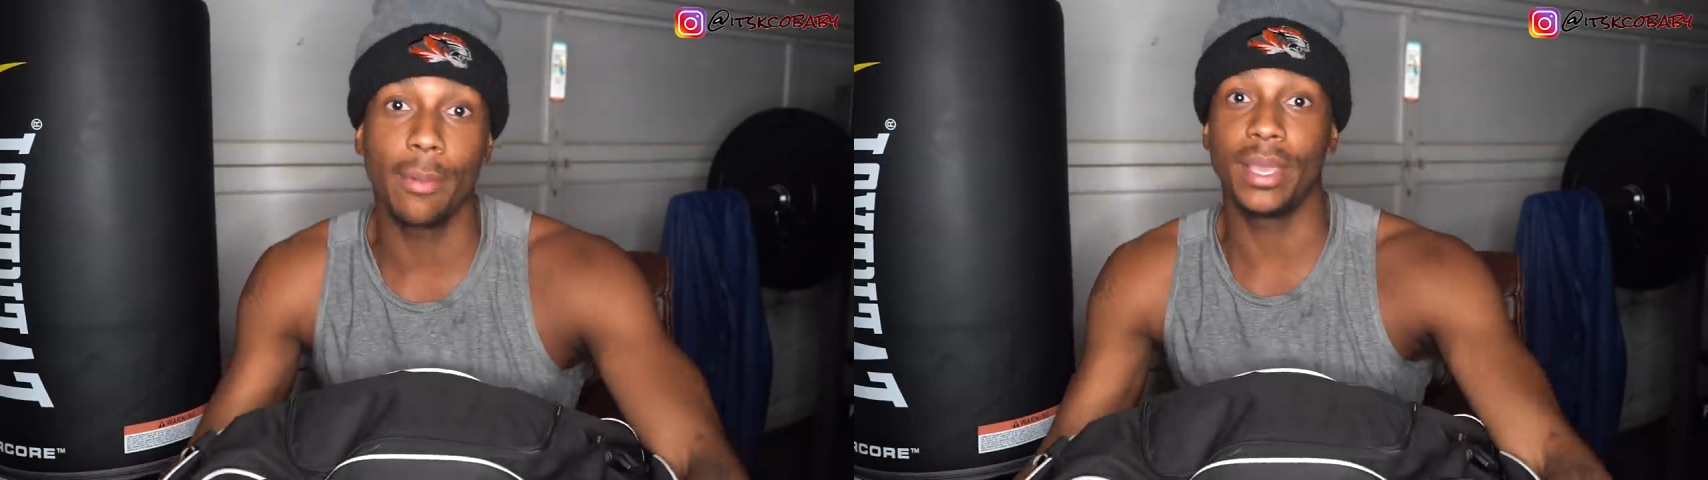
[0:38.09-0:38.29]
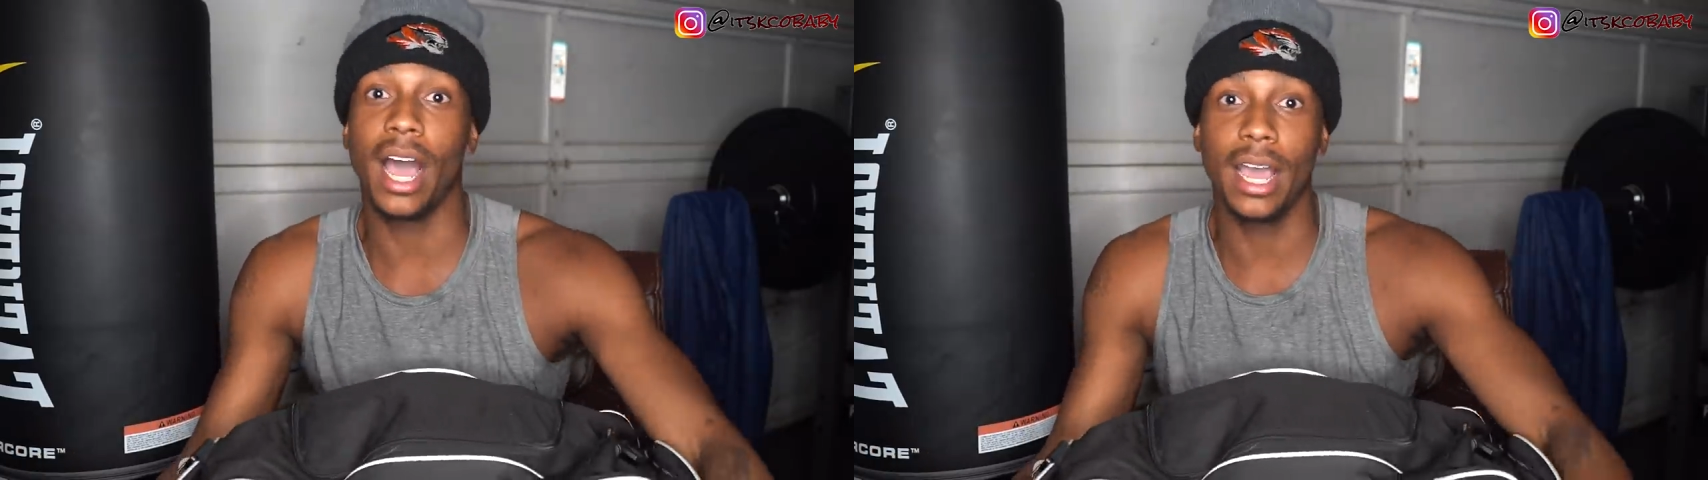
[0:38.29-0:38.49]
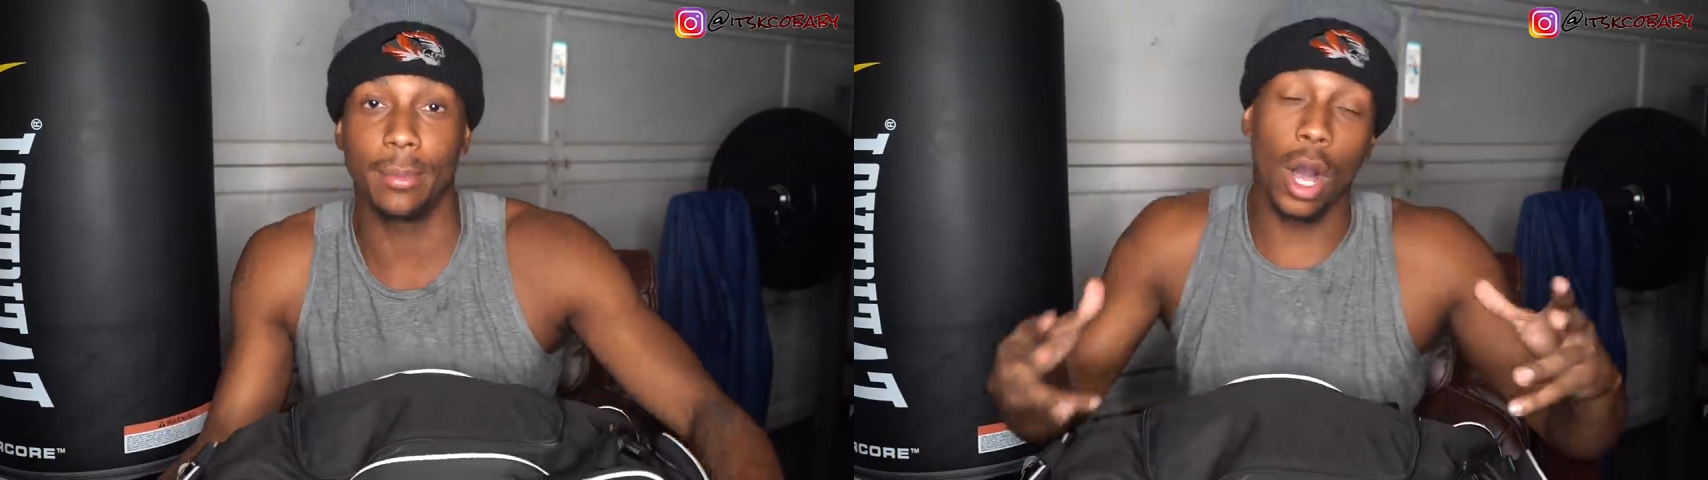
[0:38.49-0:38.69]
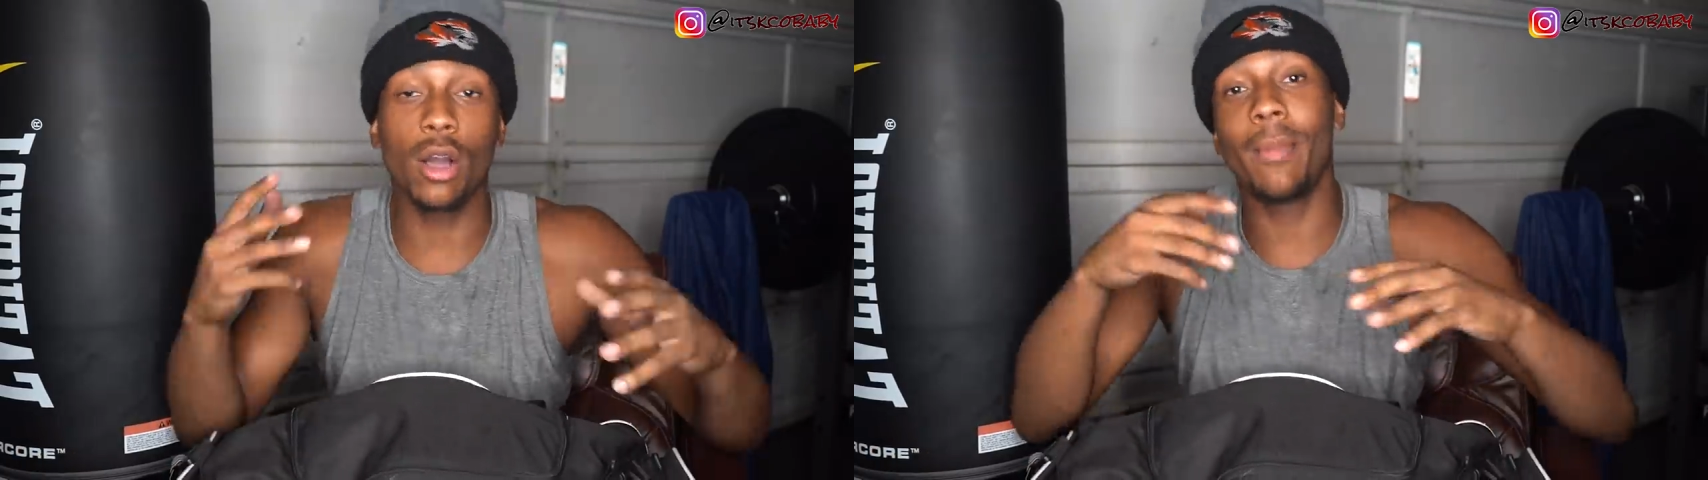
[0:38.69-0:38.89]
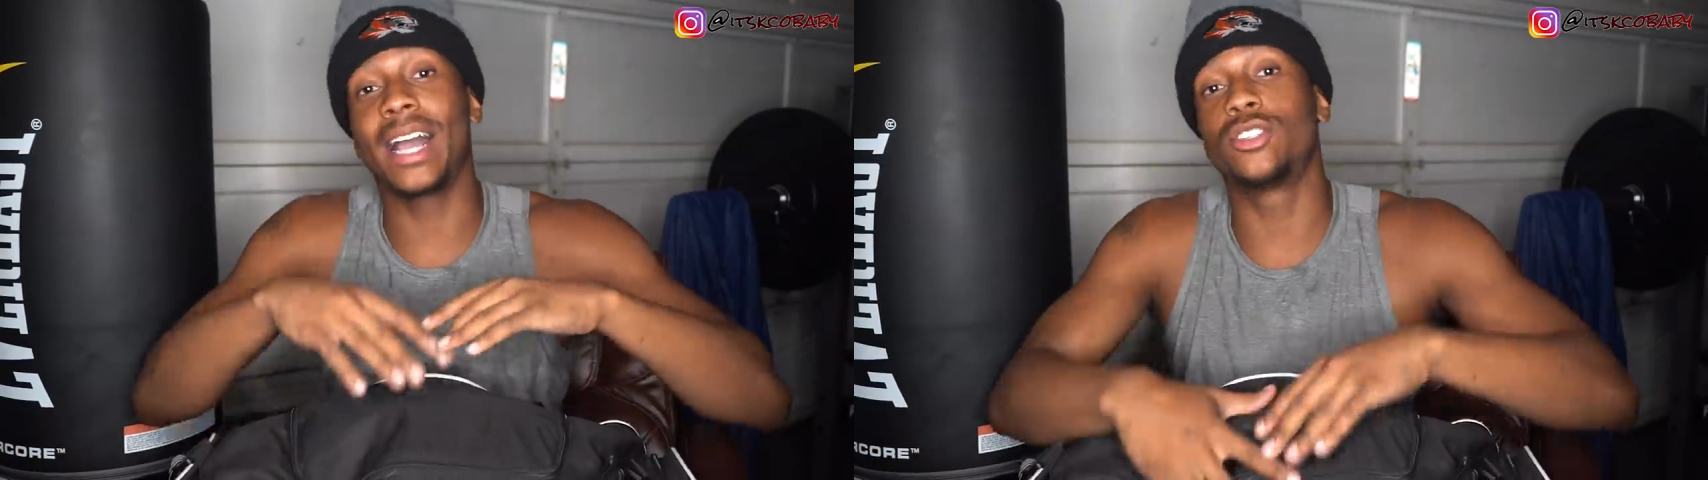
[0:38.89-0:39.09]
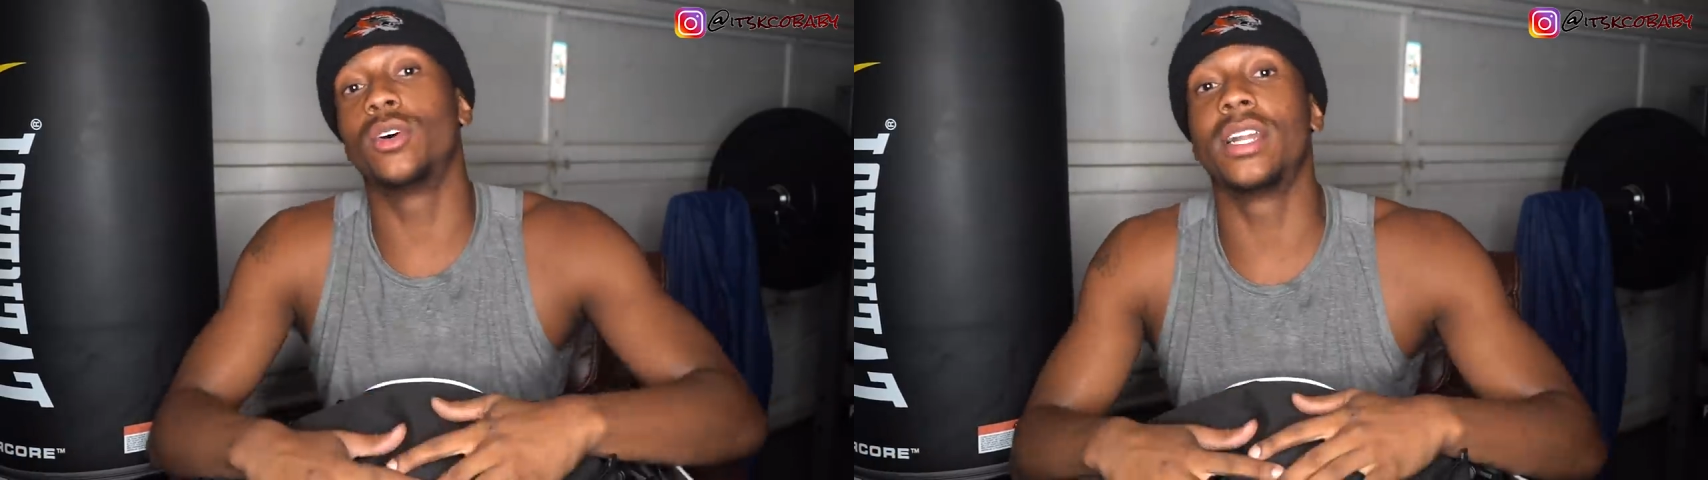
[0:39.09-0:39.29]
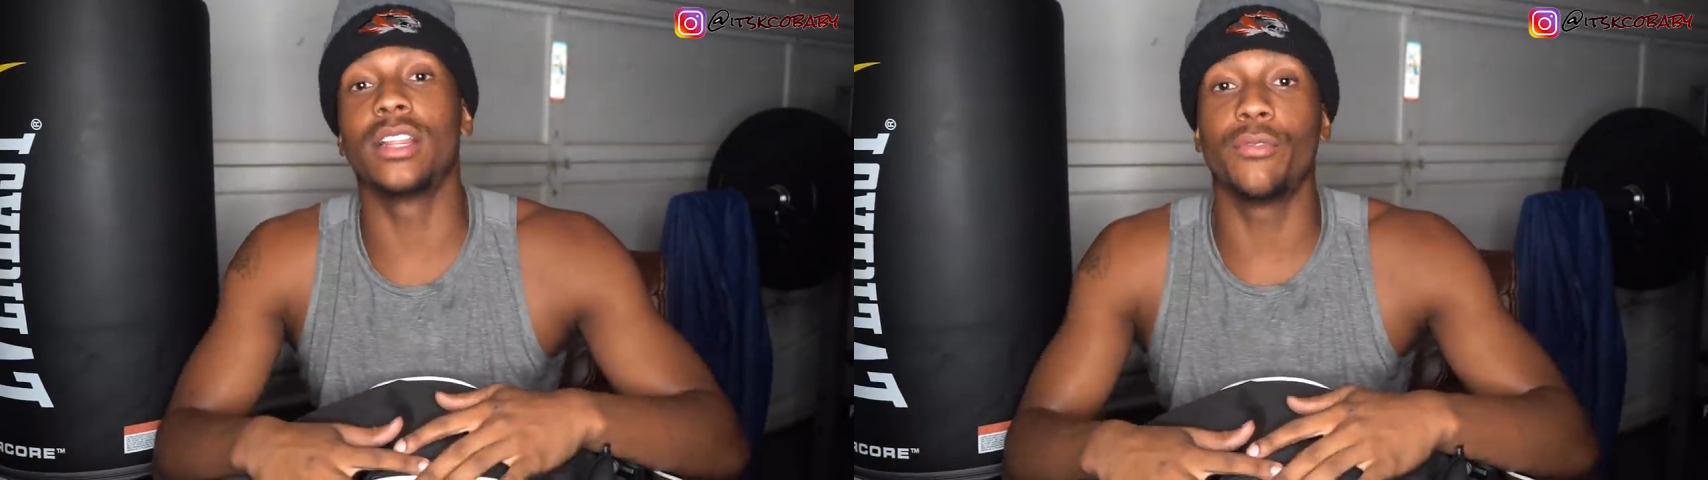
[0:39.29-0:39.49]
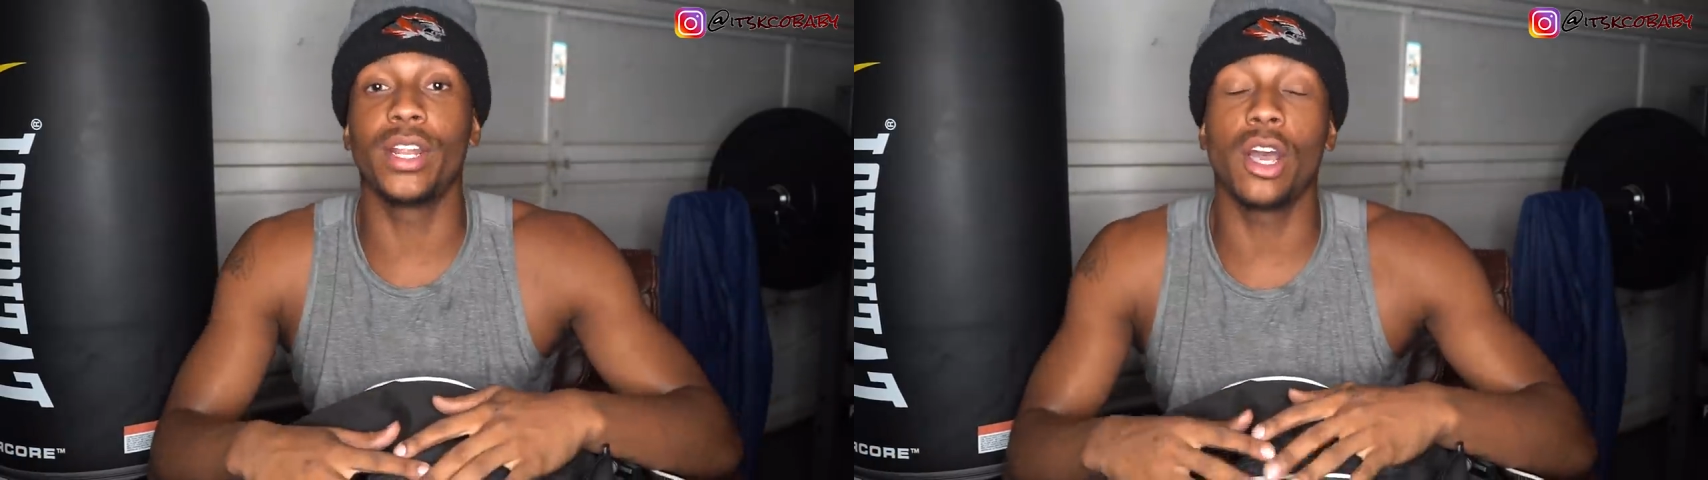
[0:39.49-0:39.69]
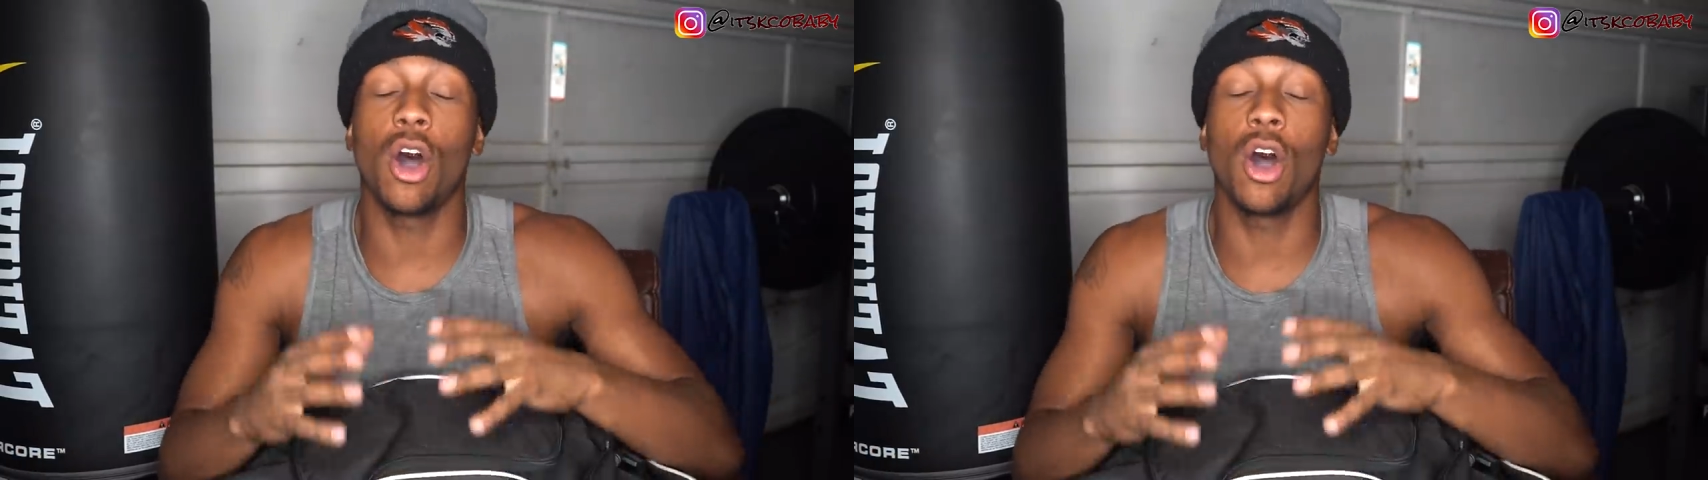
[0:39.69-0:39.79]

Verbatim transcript: I be hyped. Welcome back to another video.